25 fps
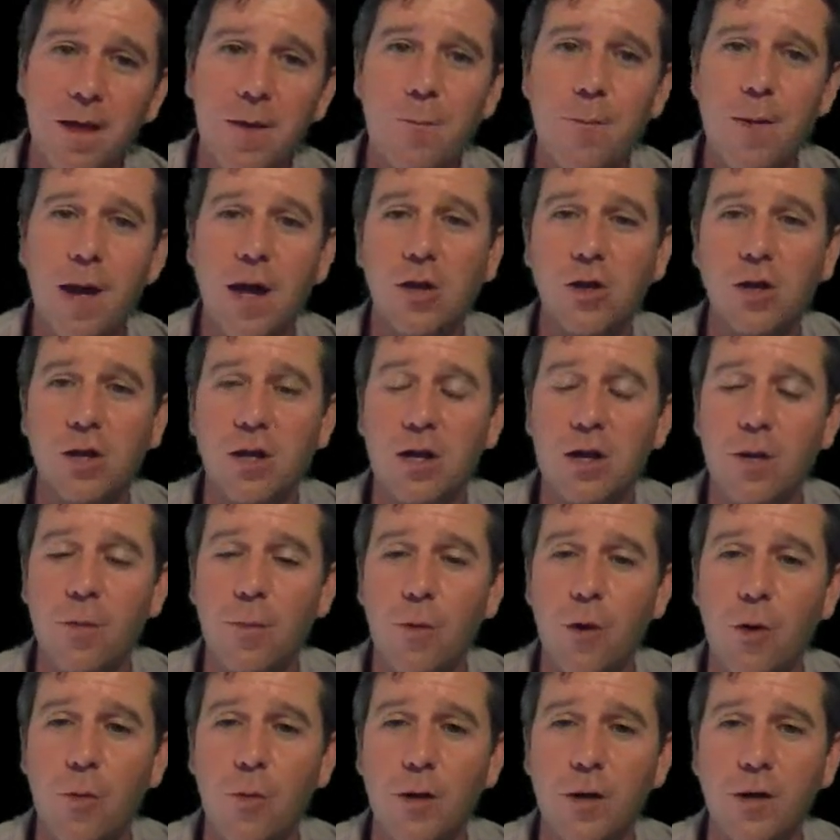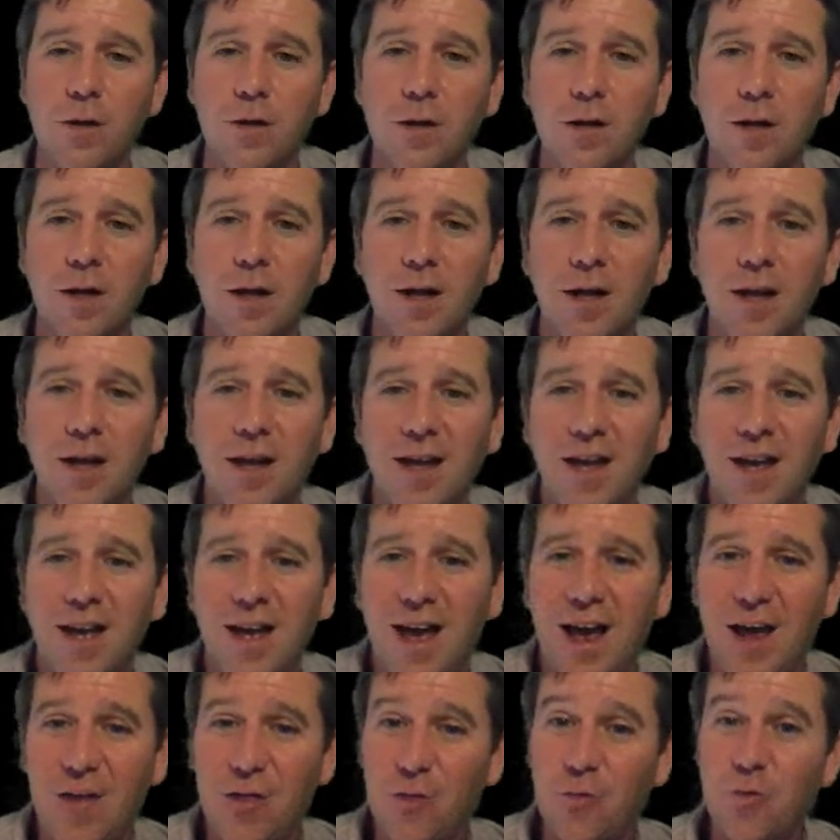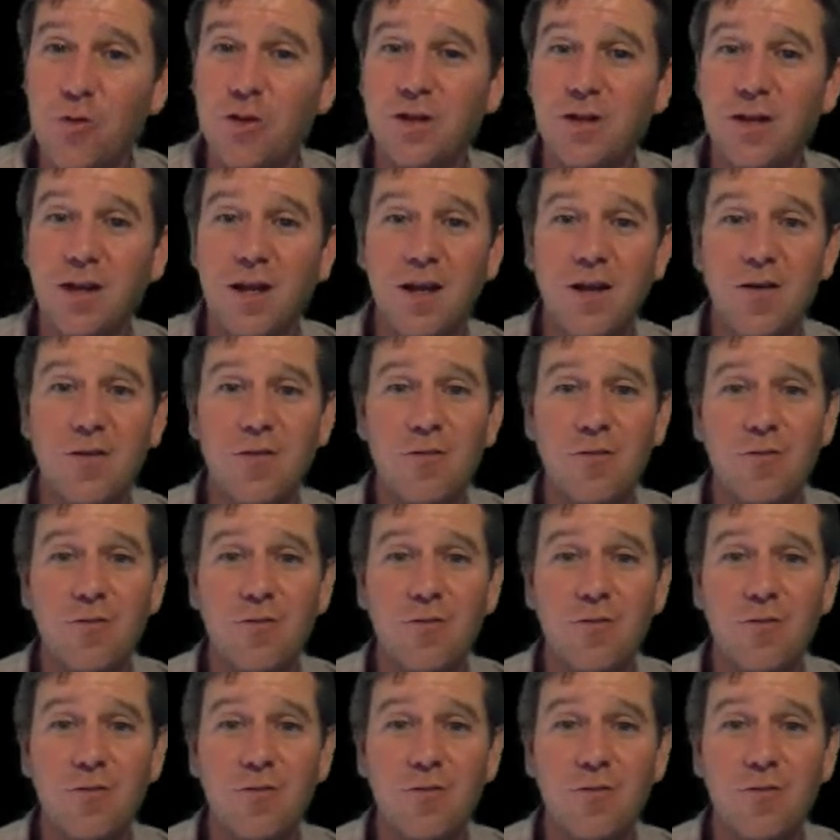mention in a moment. And there was a